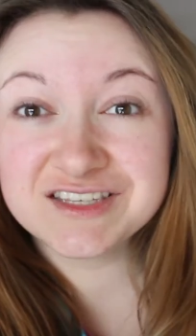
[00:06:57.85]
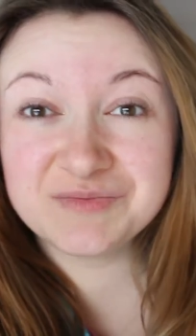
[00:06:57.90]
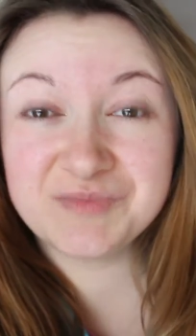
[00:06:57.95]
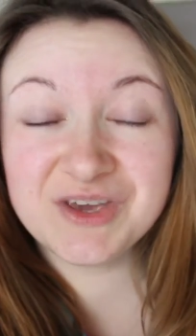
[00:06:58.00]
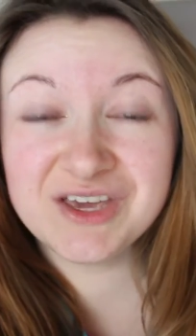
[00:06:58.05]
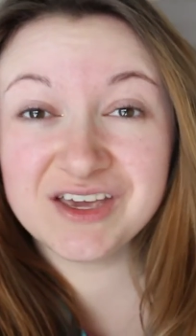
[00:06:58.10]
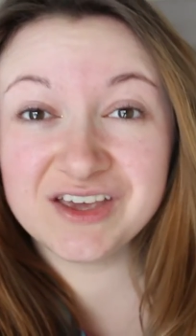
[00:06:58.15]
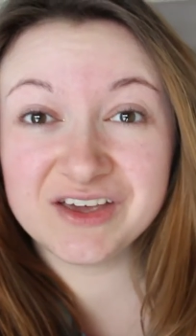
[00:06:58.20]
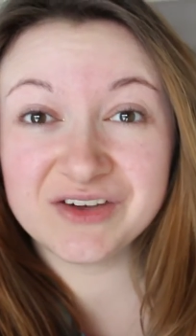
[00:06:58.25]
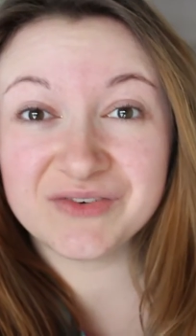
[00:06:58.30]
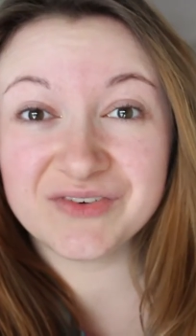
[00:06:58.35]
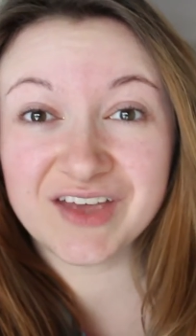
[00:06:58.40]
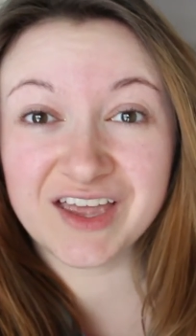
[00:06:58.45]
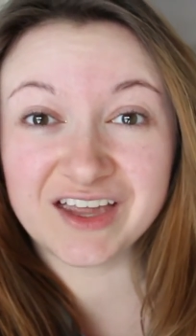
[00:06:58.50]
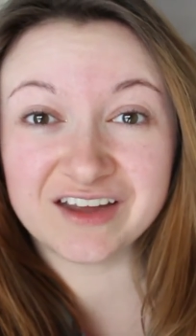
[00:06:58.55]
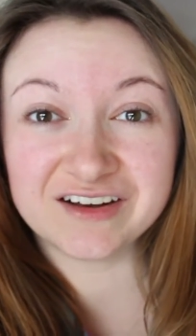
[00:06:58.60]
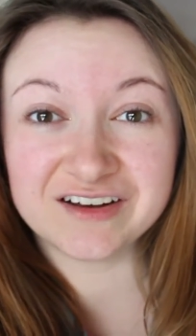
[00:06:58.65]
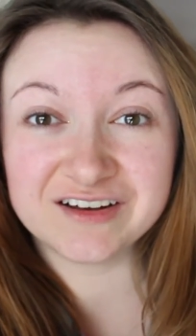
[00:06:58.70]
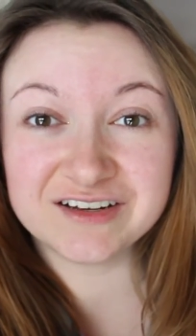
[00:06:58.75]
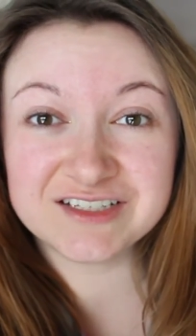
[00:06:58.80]
Speaking of
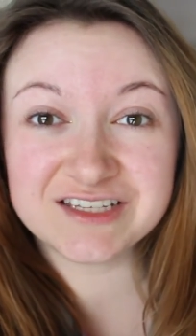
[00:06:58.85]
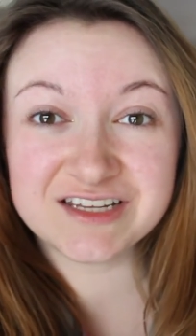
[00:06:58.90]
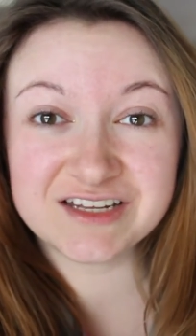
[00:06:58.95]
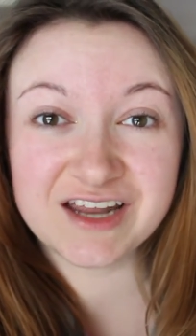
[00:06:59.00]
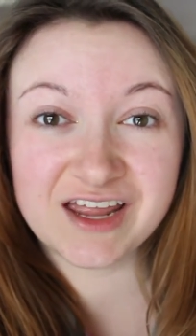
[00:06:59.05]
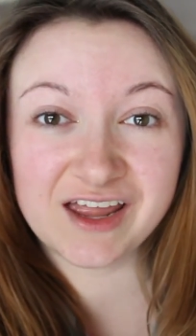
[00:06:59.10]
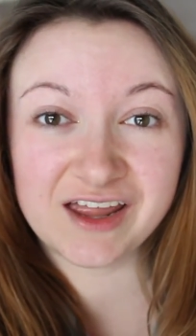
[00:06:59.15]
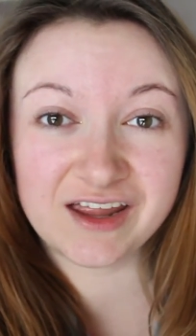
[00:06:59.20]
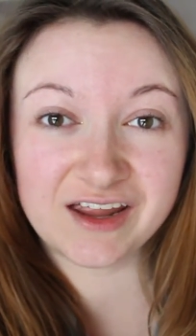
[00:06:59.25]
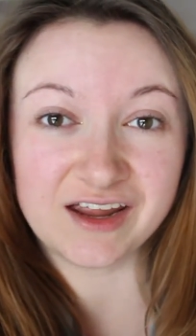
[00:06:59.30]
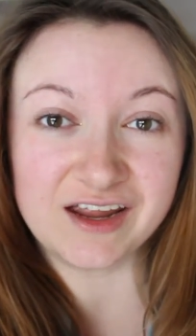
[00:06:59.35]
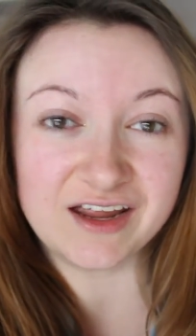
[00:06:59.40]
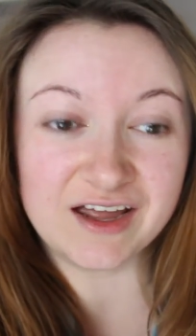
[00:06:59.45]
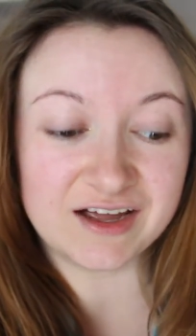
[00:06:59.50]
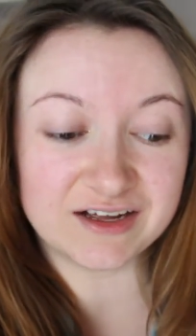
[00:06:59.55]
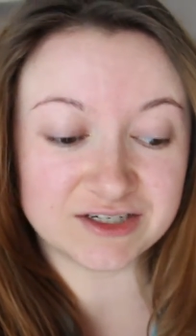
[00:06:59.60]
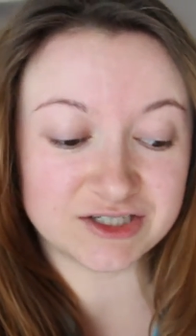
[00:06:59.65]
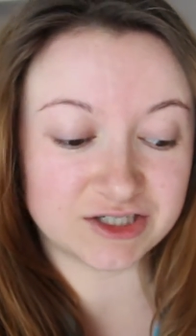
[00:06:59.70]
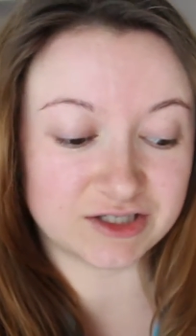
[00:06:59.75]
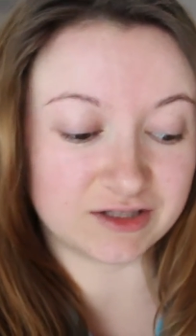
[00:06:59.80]
hair, today,
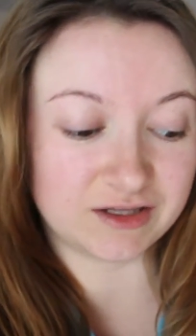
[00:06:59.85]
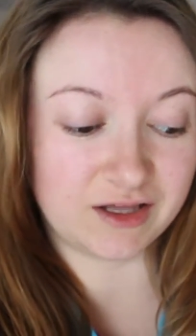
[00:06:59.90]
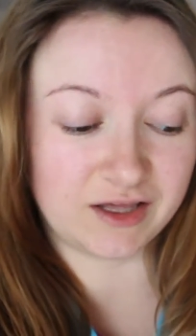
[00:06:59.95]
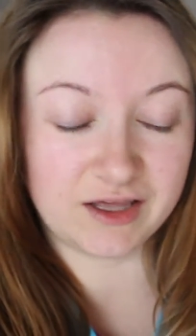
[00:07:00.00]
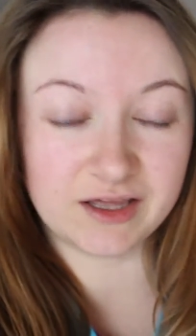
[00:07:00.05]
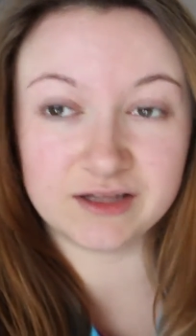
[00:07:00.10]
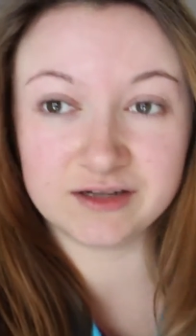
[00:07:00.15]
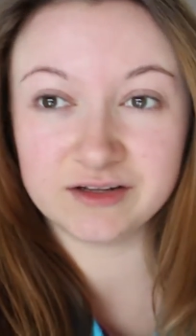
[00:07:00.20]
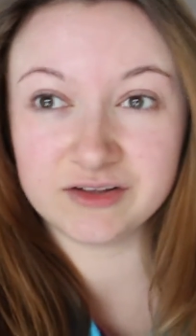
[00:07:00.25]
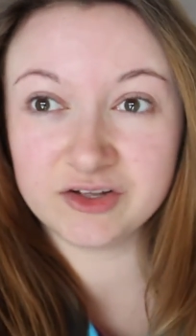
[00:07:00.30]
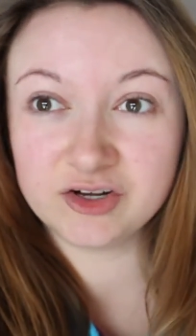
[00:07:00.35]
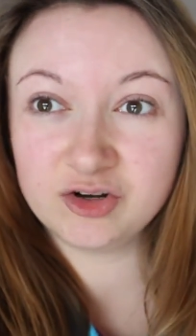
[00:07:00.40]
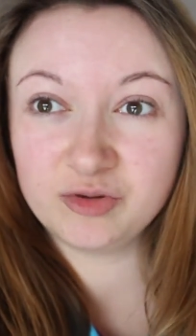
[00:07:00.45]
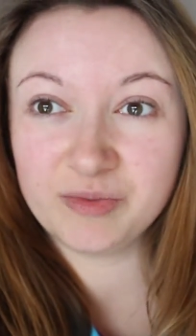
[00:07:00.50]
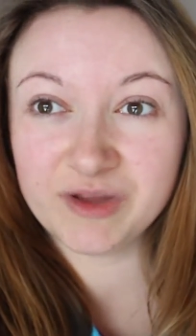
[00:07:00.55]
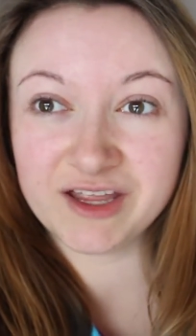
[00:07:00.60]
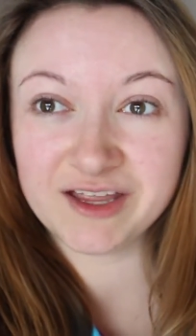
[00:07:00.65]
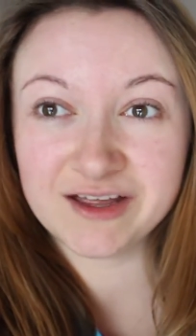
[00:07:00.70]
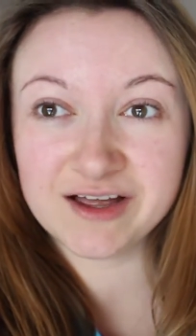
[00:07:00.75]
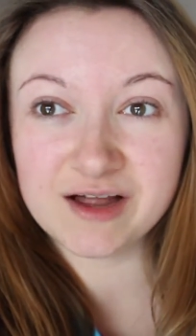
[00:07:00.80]
actually in a little
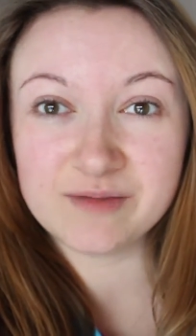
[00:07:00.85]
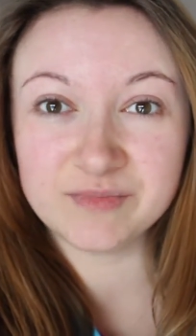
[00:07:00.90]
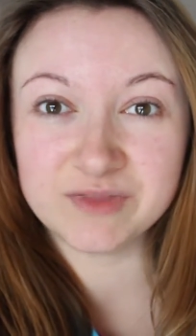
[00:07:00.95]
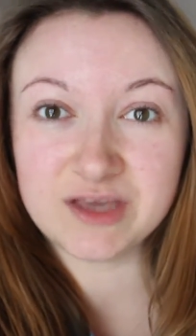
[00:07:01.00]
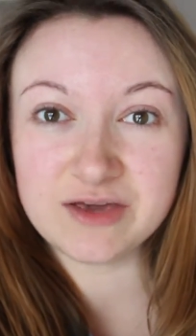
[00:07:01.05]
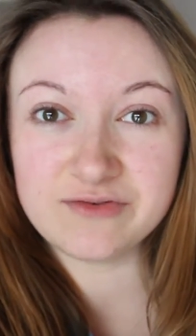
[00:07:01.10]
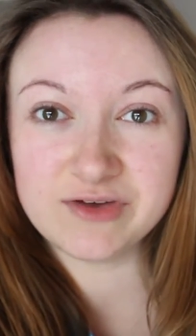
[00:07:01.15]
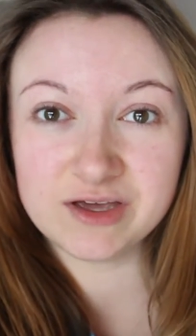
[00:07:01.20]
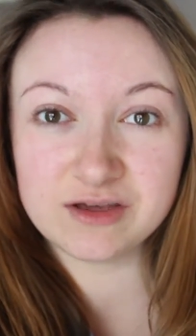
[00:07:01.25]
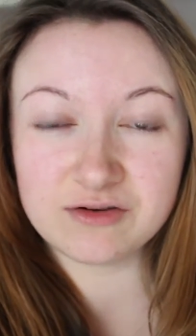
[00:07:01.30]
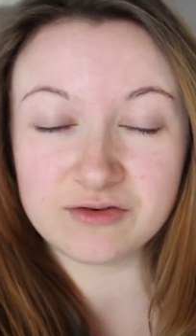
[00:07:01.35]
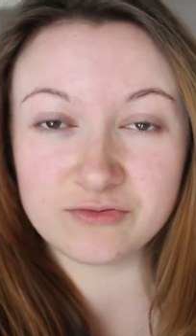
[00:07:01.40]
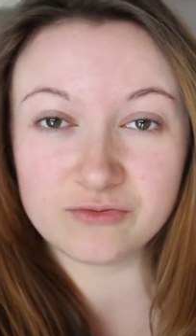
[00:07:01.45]
bit, I'm leaving